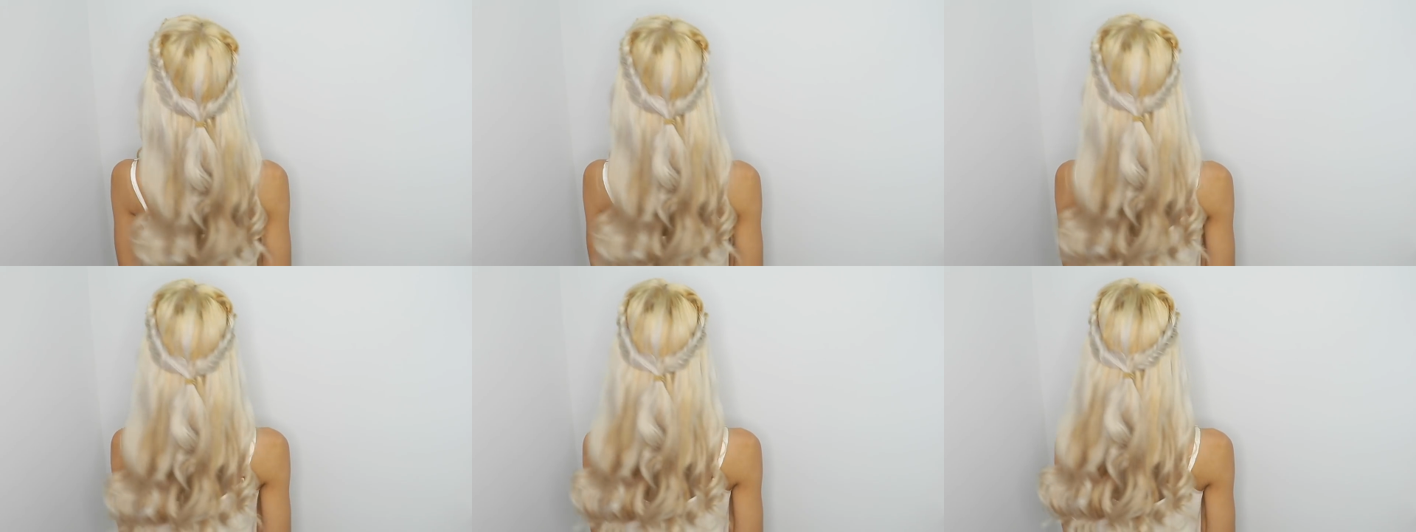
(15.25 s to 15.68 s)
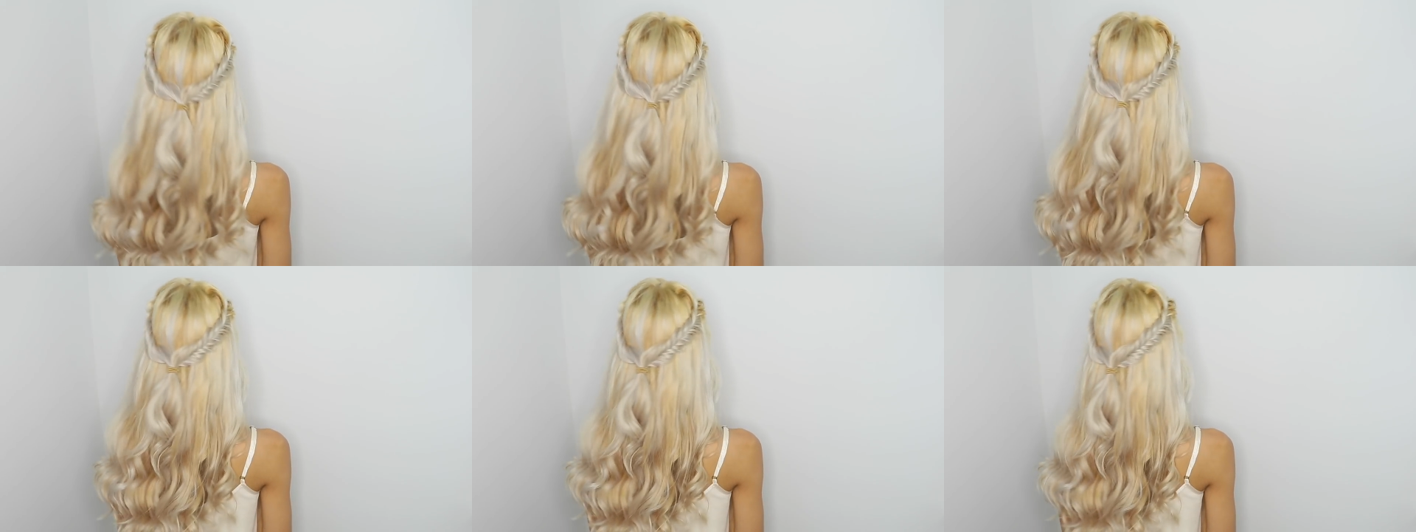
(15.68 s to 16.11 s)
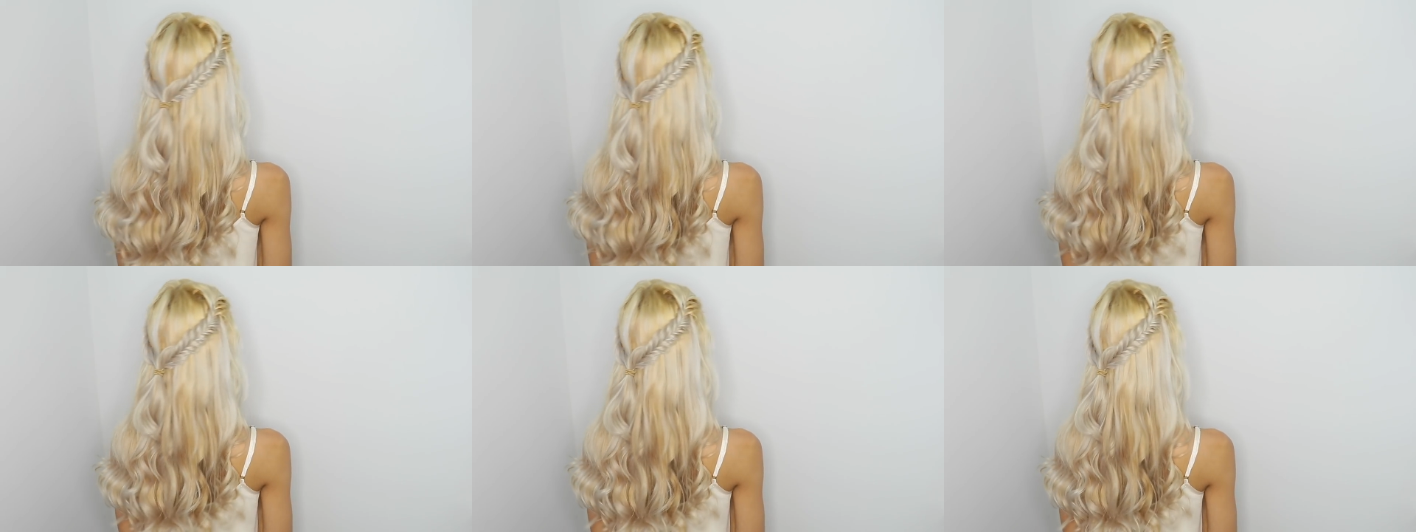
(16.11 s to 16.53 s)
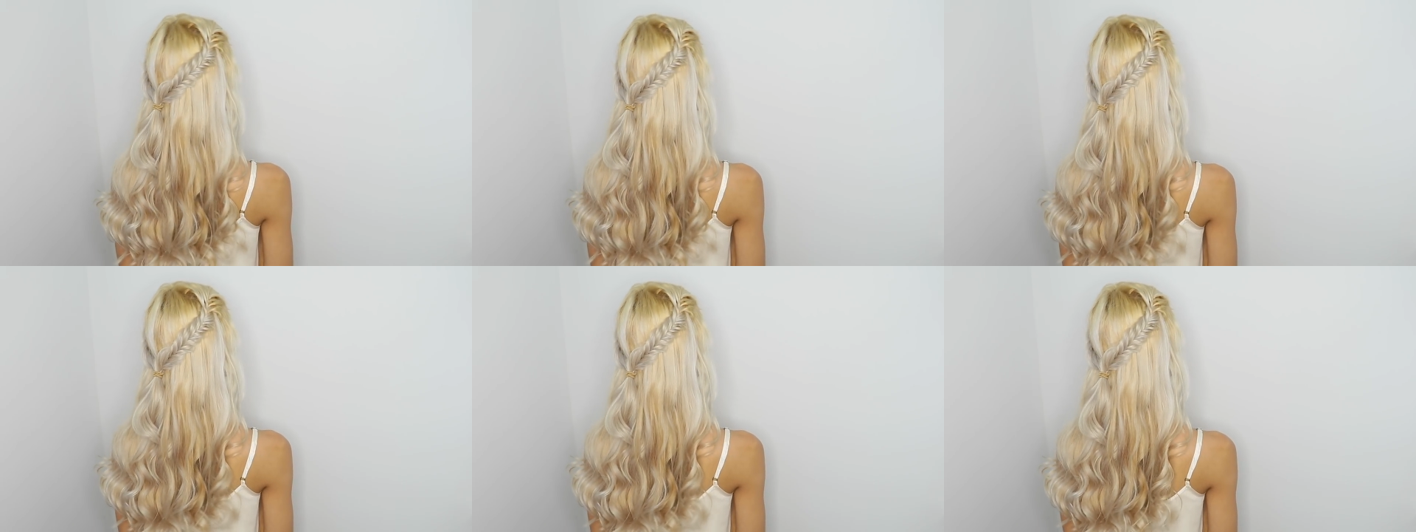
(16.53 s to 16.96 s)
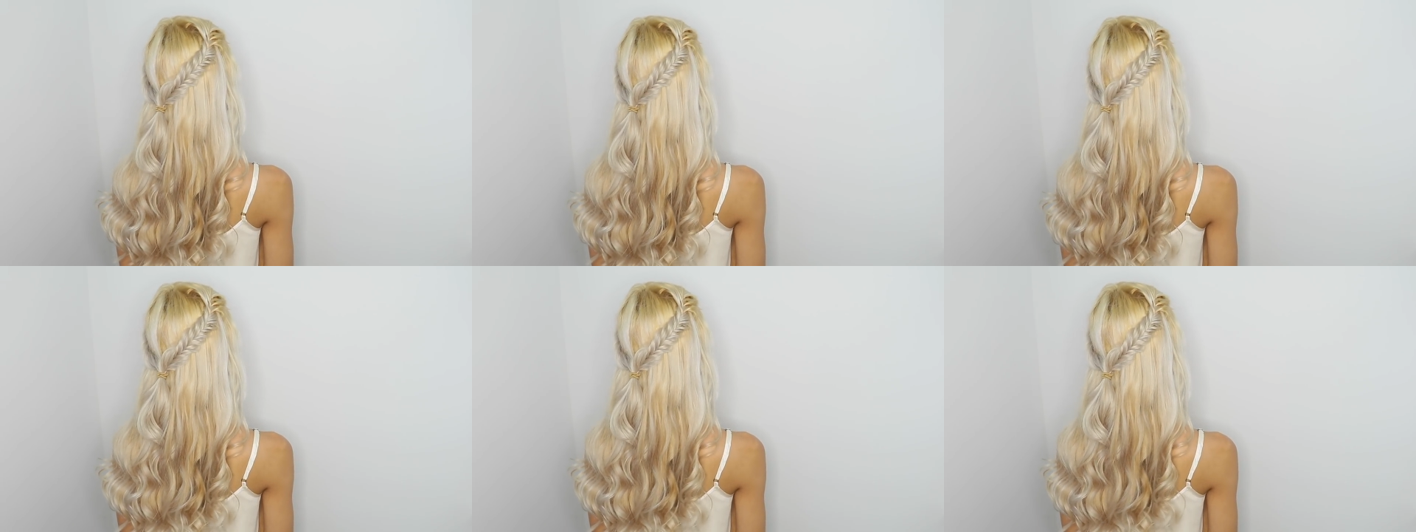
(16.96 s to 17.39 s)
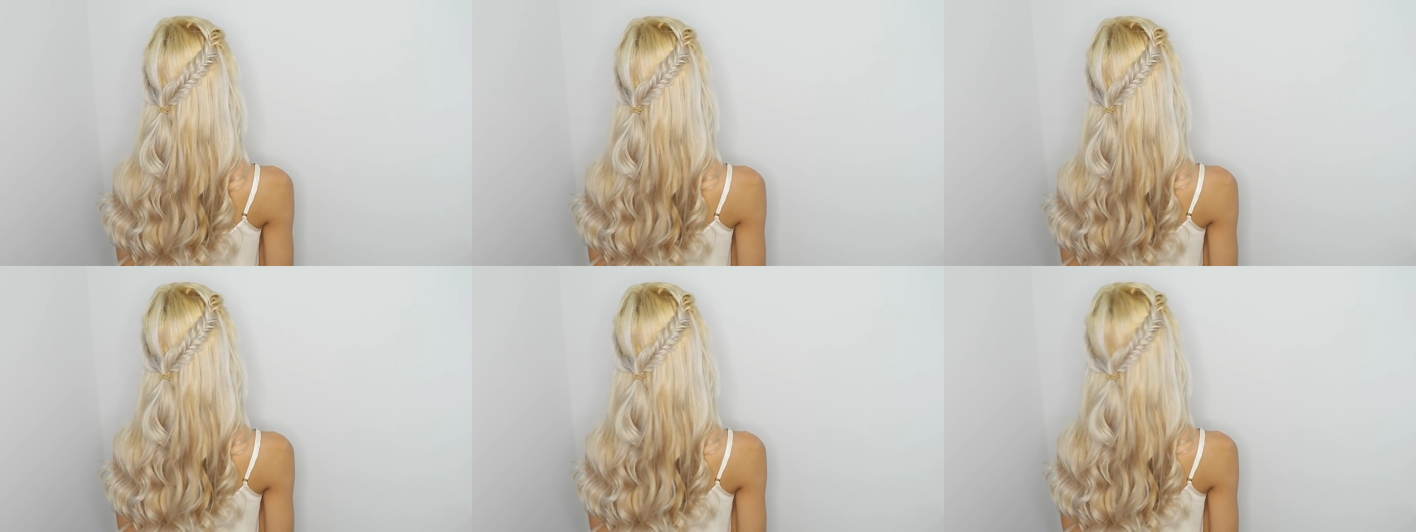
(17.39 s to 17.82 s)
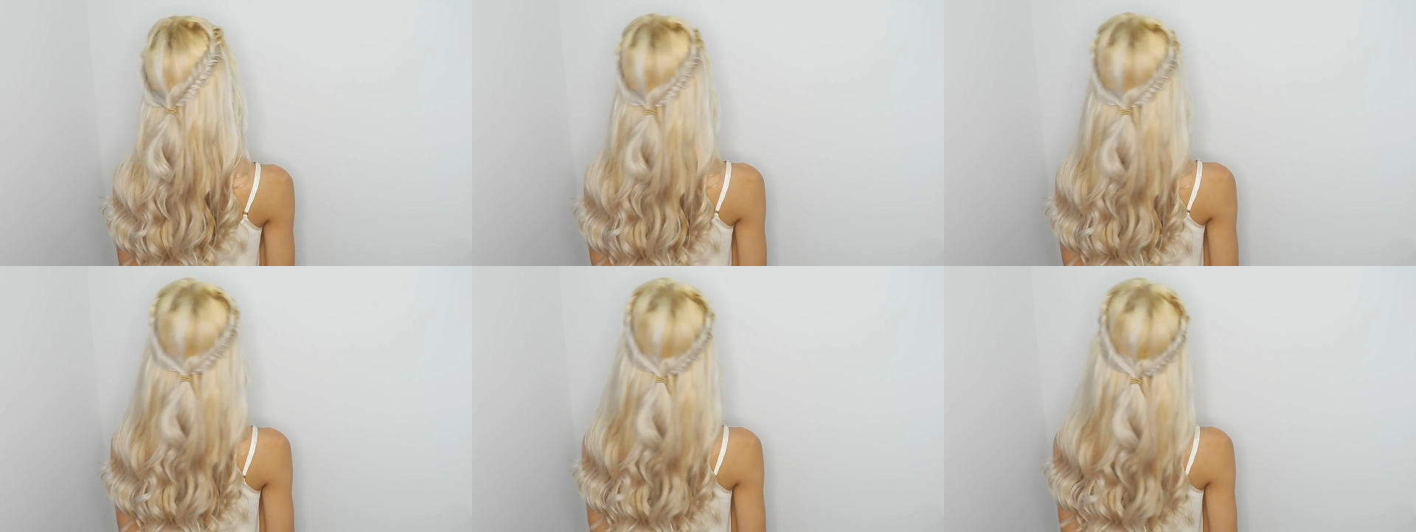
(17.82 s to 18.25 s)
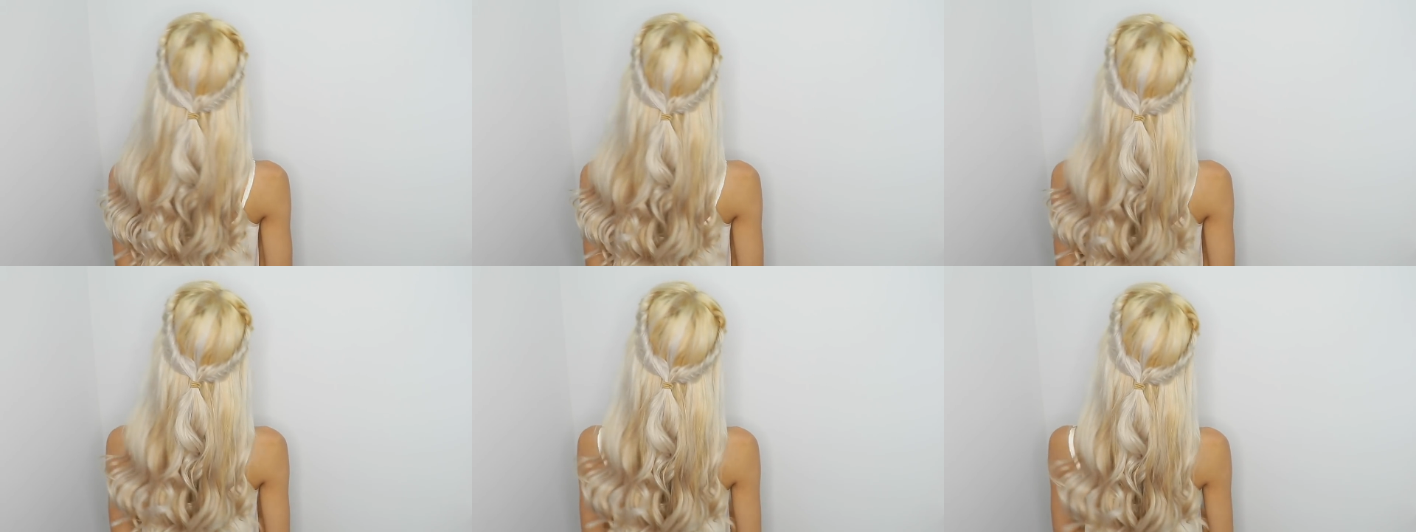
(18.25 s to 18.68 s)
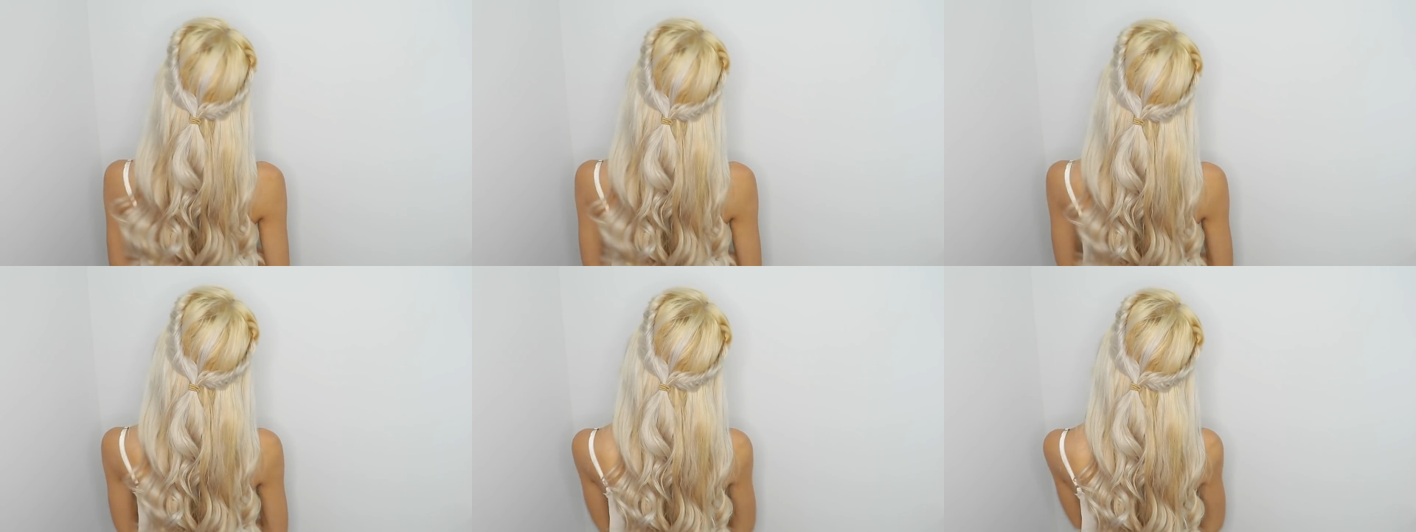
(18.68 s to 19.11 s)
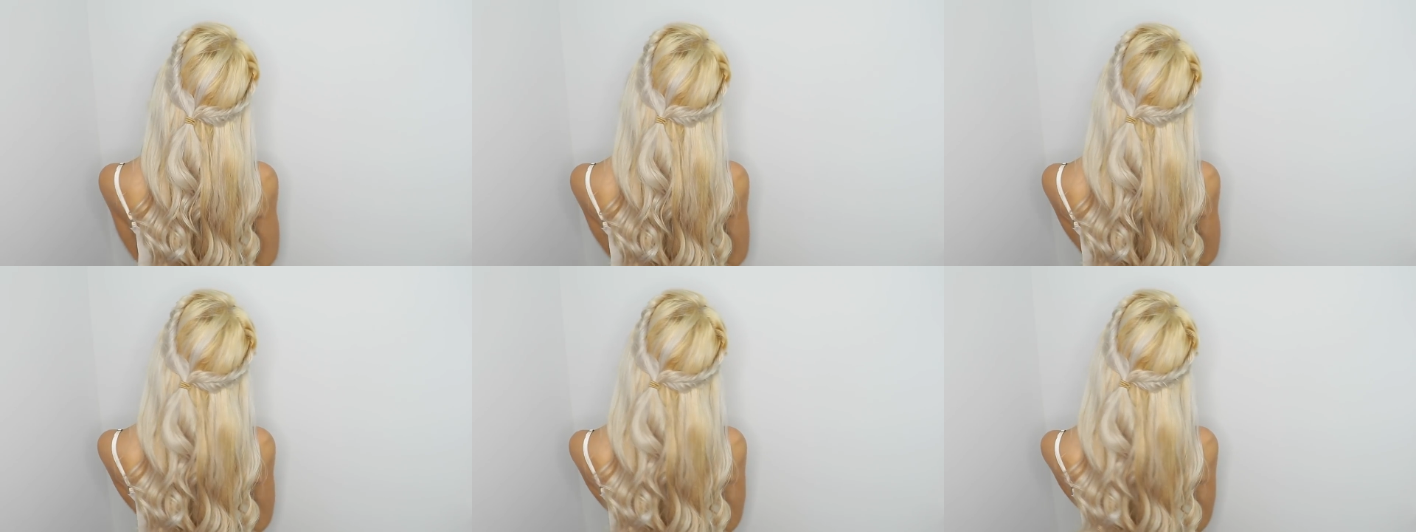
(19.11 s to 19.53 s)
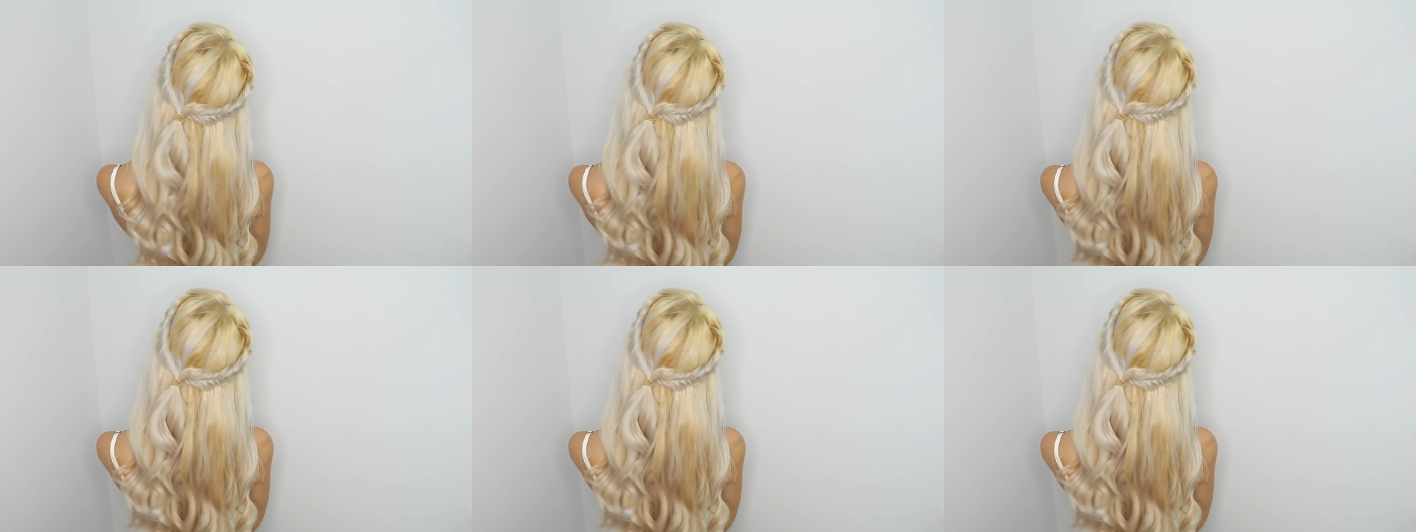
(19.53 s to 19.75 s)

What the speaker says: (no speaker visible)